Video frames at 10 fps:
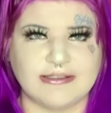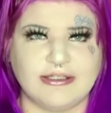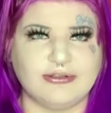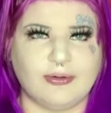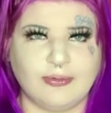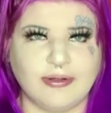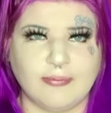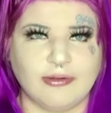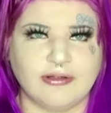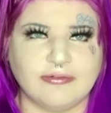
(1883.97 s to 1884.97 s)
I totally
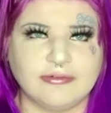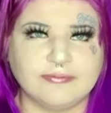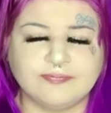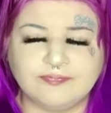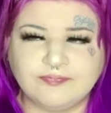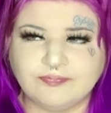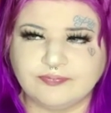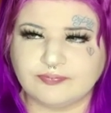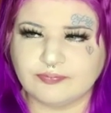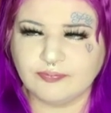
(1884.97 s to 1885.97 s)
would have.
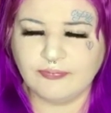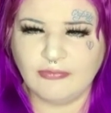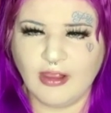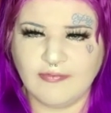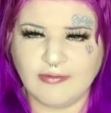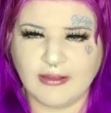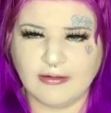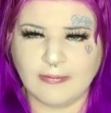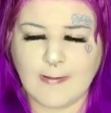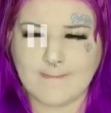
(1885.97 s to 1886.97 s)
And
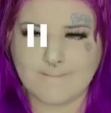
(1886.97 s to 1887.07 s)
then...